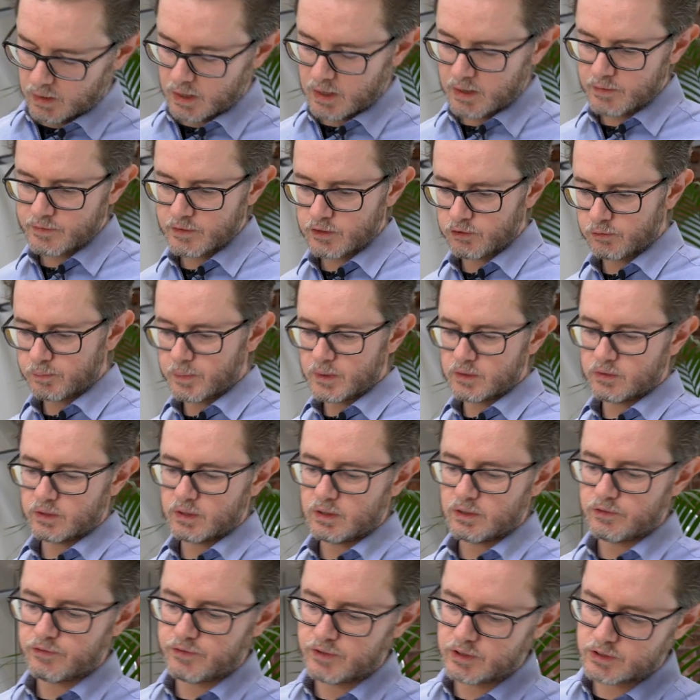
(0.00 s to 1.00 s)
Other
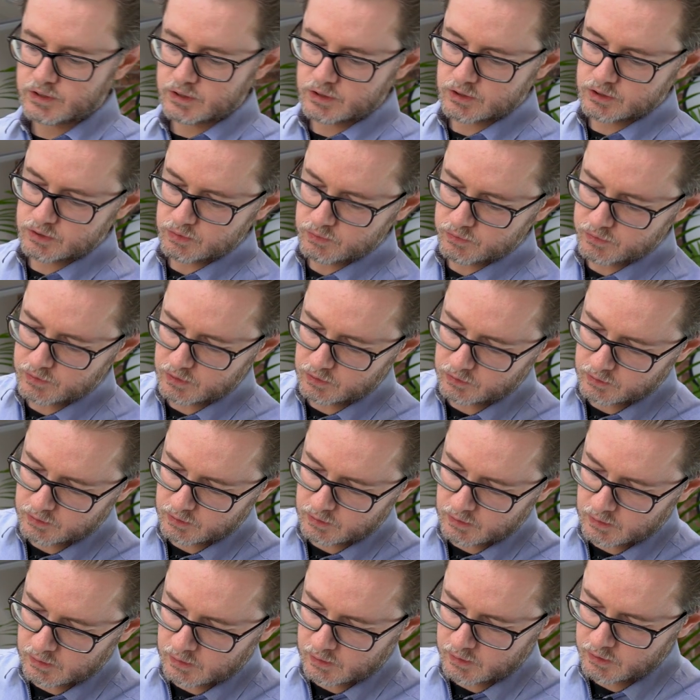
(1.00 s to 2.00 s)
special features of this
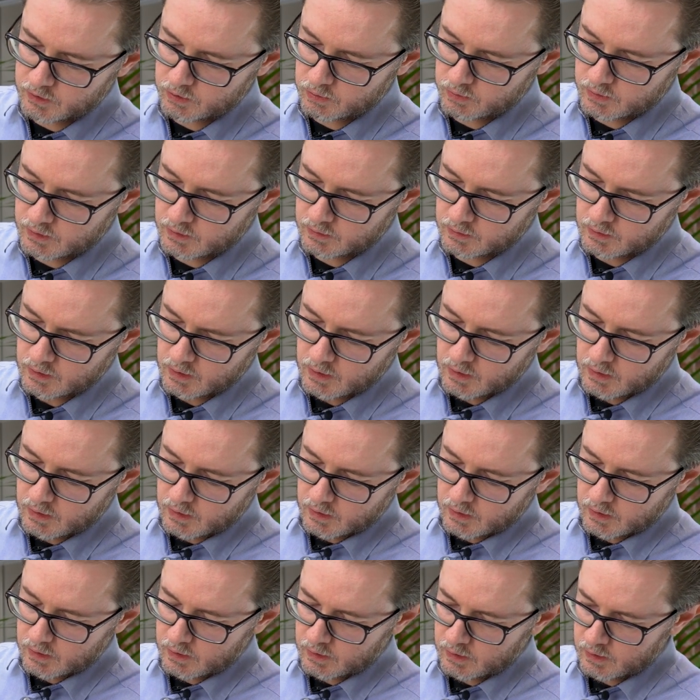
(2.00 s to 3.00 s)
uh, unit,
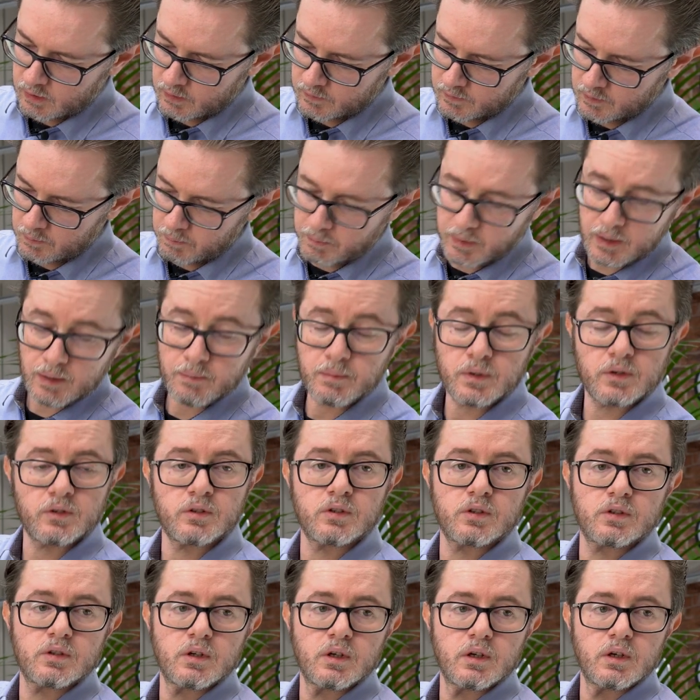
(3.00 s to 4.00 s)
uh, the
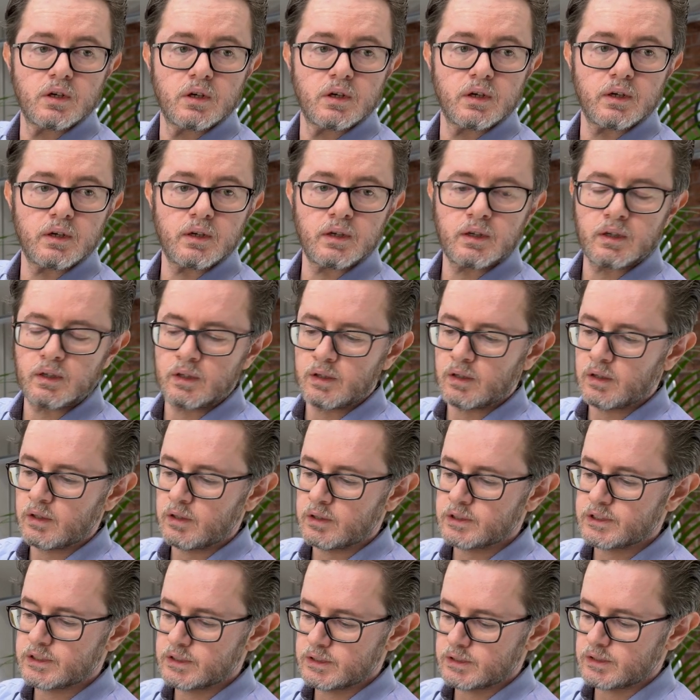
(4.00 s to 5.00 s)
BMS
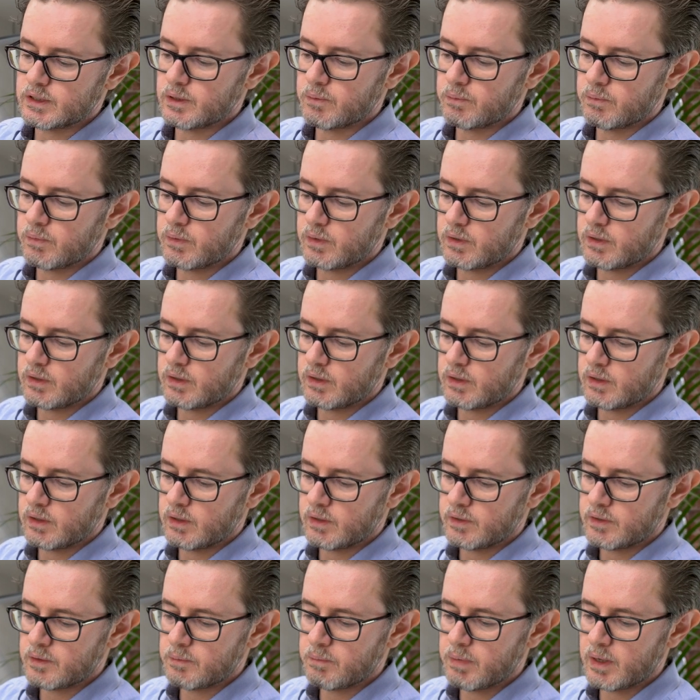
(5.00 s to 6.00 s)
uh, system
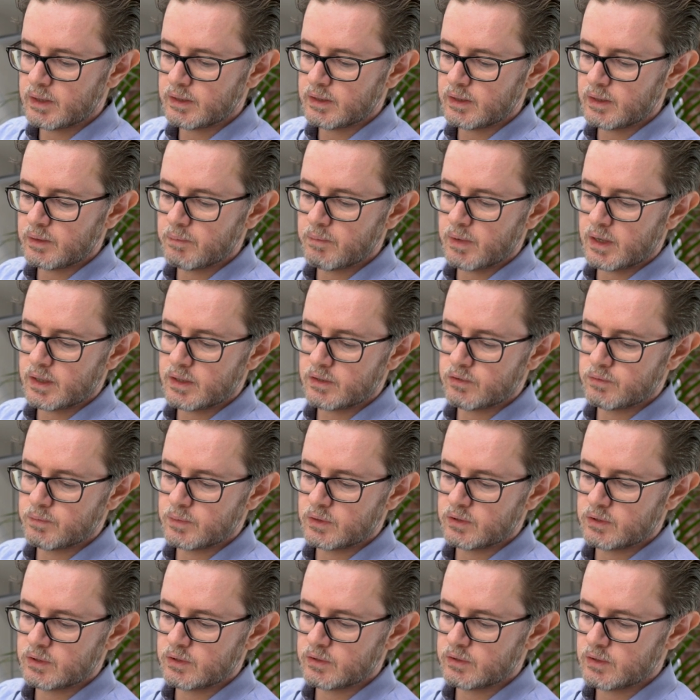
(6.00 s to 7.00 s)
uh, the battery
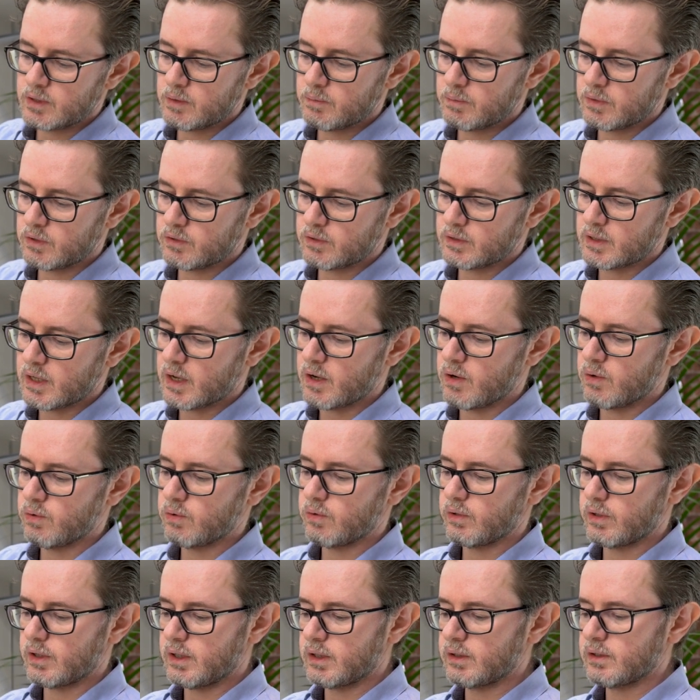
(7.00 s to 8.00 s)
management system is
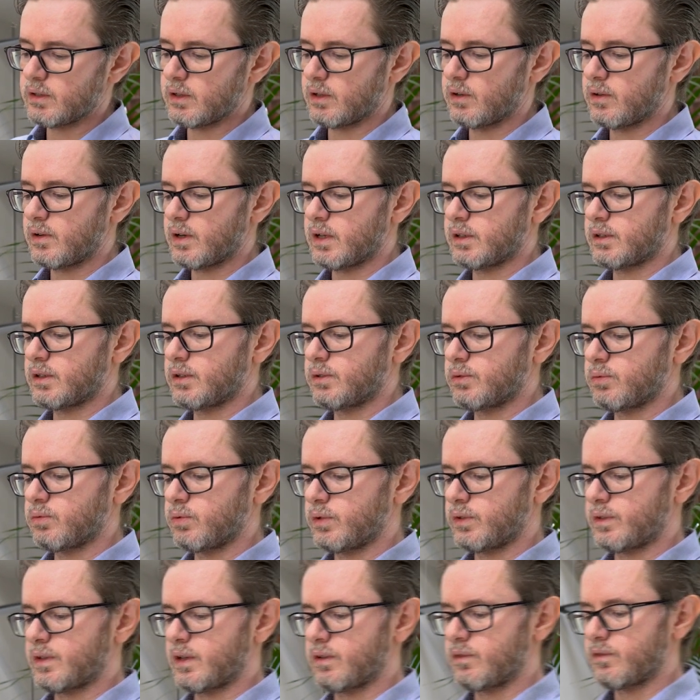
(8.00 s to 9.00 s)
now integrated
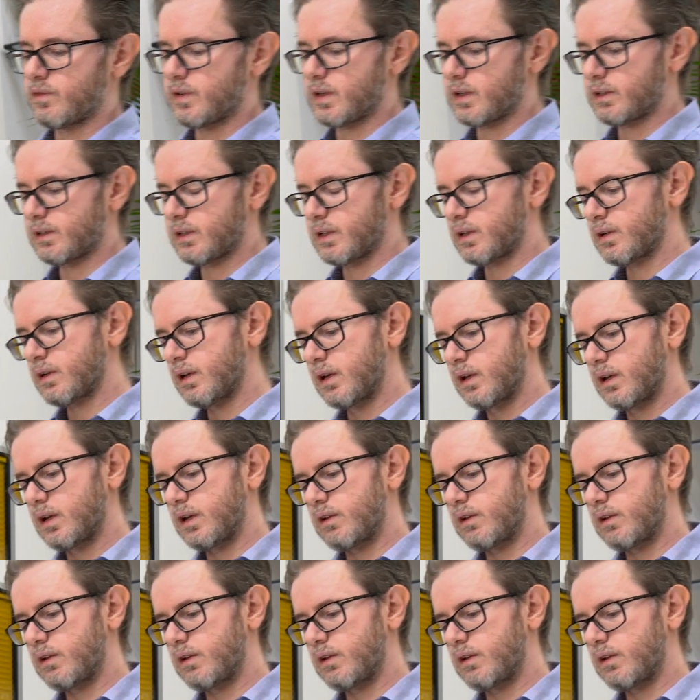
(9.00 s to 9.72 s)
with the inverter.